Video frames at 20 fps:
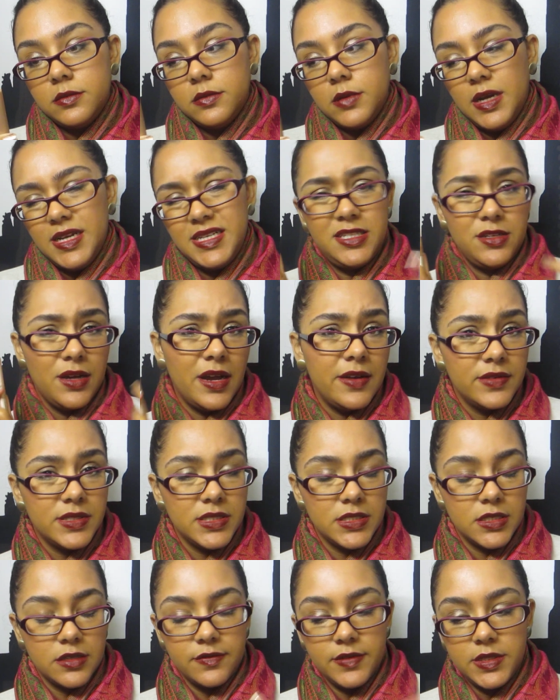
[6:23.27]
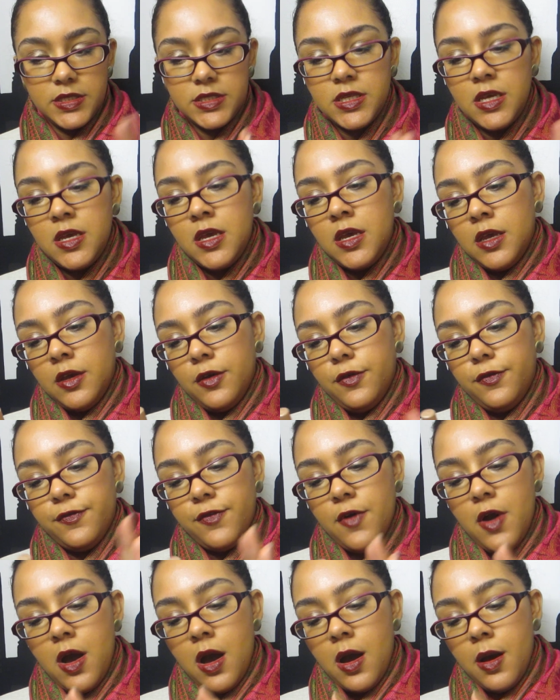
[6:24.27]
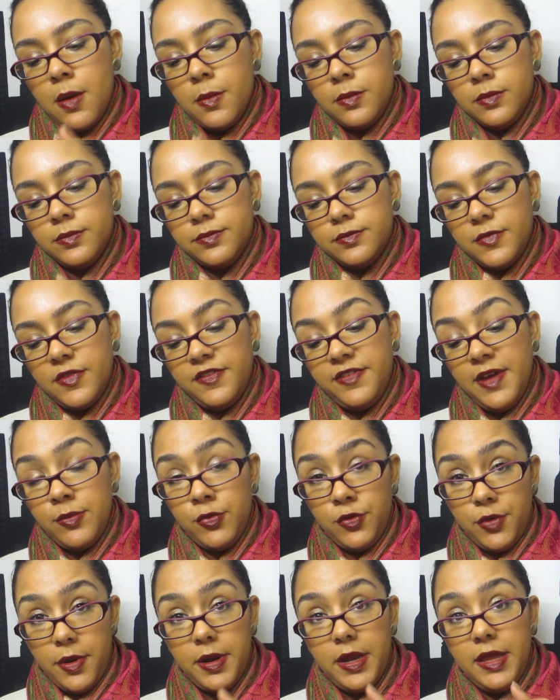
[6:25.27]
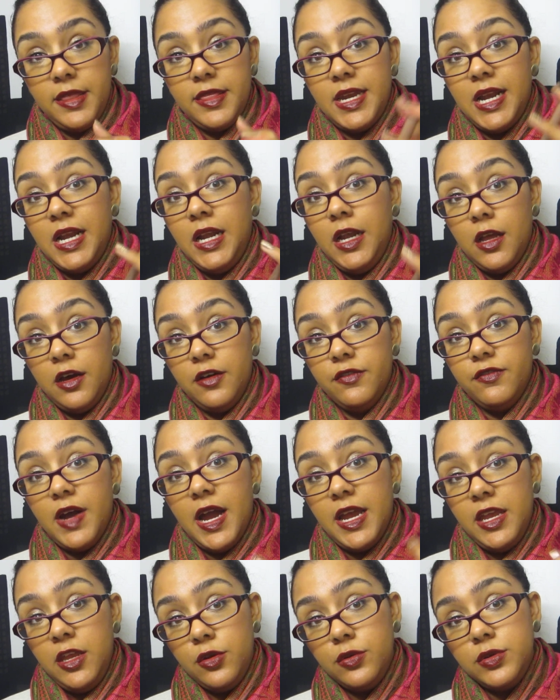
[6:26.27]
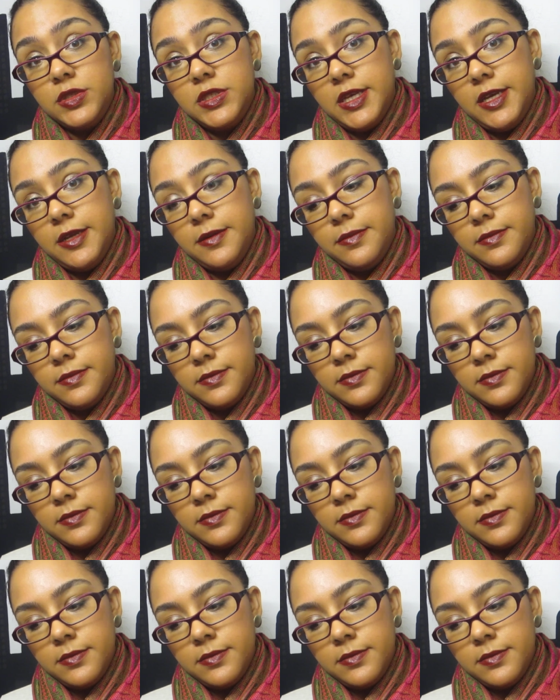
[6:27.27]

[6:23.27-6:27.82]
I still have a stick of this, from February that I love. I use it,